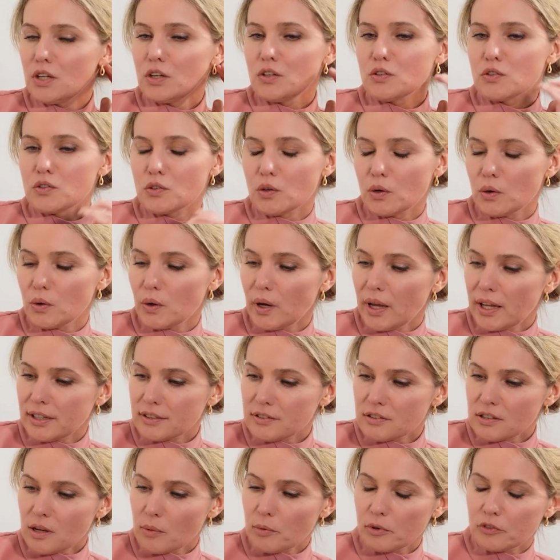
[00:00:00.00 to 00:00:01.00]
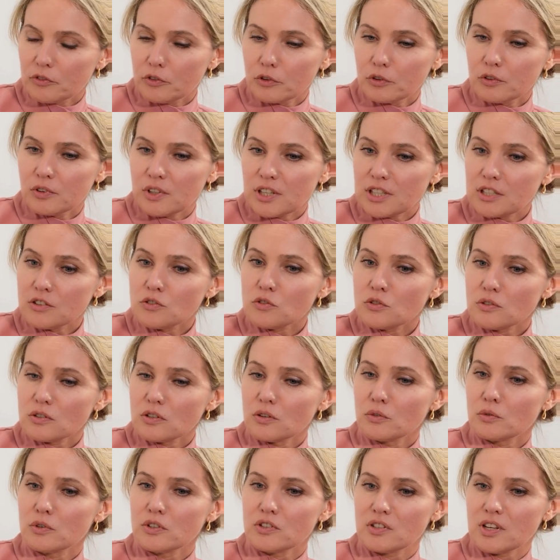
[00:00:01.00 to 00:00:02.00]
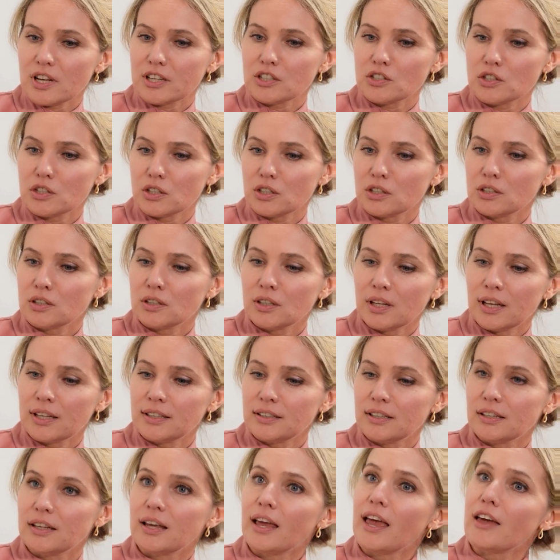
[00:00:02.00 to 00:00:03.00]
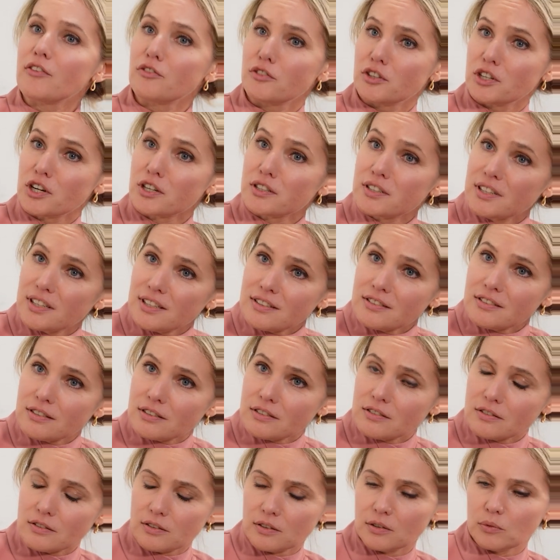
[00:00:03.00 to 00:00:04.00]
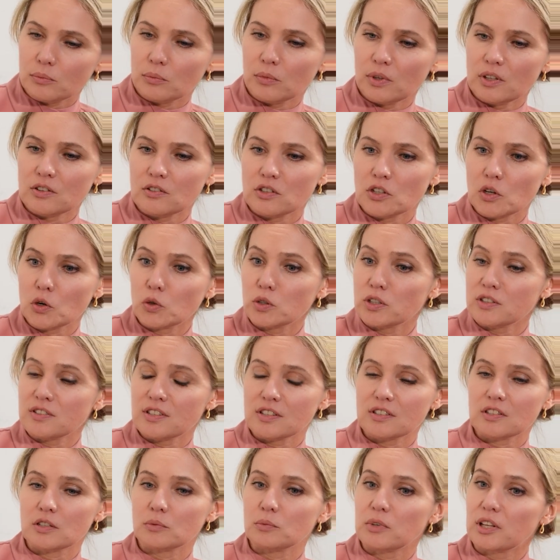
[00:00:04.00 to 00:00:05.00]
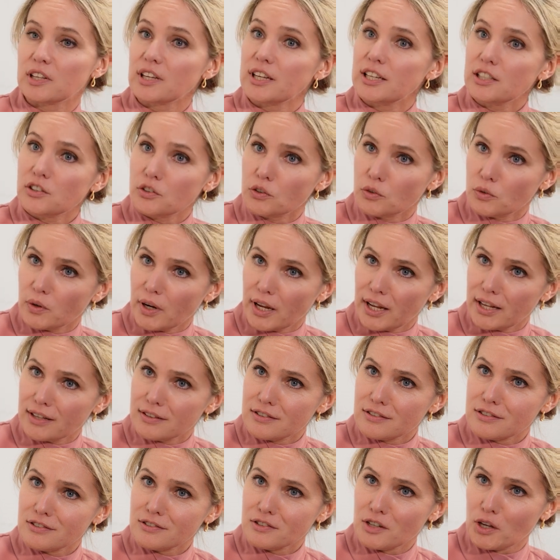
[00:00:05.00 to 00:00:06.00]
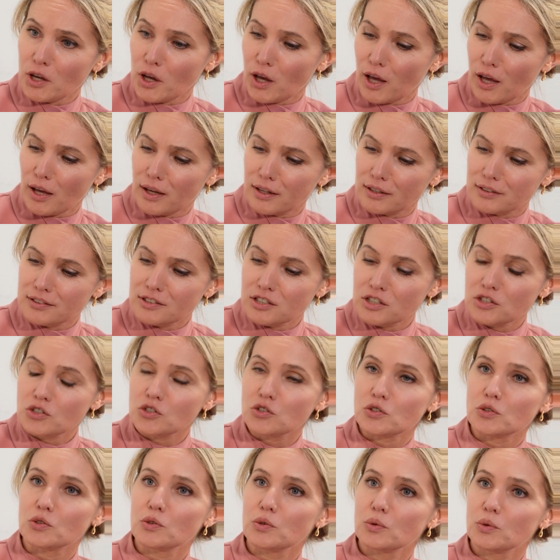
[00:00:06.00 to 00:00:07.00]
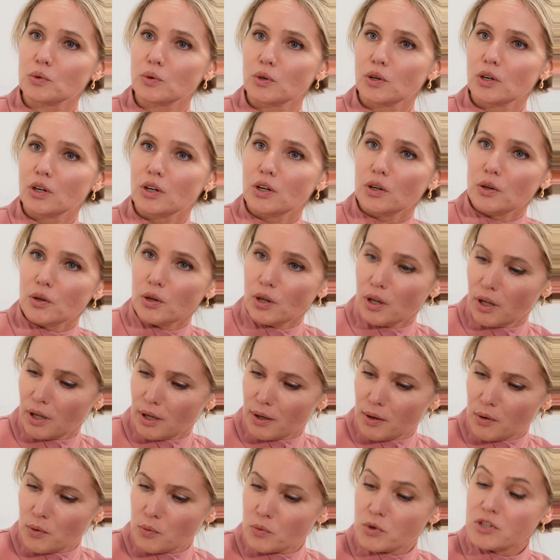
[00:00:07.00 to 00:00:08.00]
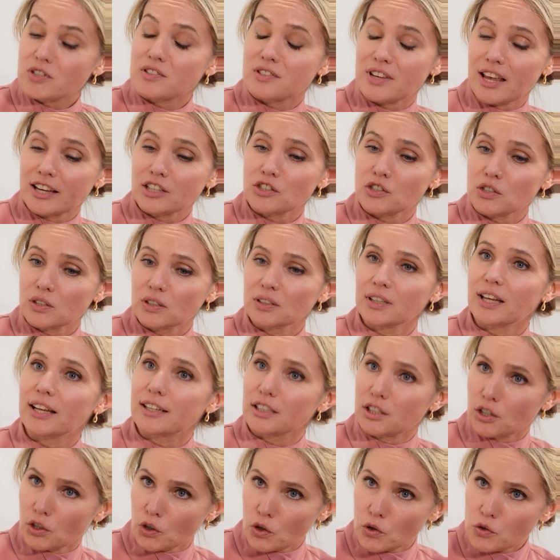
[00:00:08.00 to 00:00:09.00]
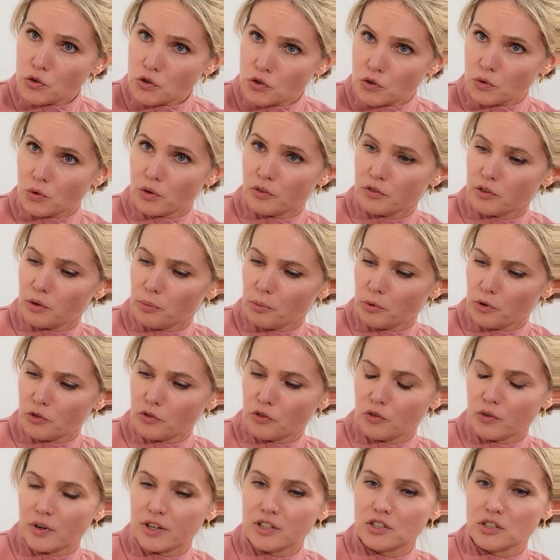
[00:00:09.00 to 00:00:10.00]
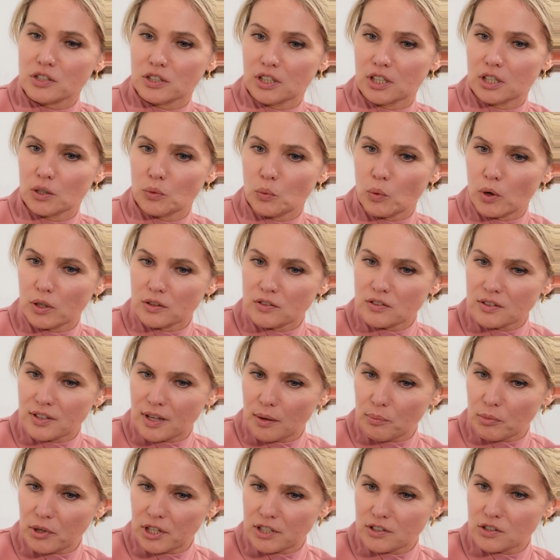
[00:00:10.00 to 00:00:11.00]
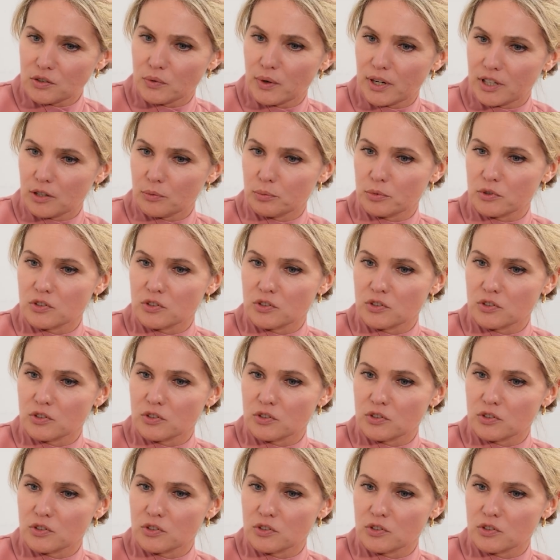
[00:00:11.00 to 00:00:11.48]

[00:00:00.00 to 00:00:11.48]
So endoscopic full thickness resection and the FTRD system is the only system that integrates tissue resection and closure of the perforation in a one-step integrated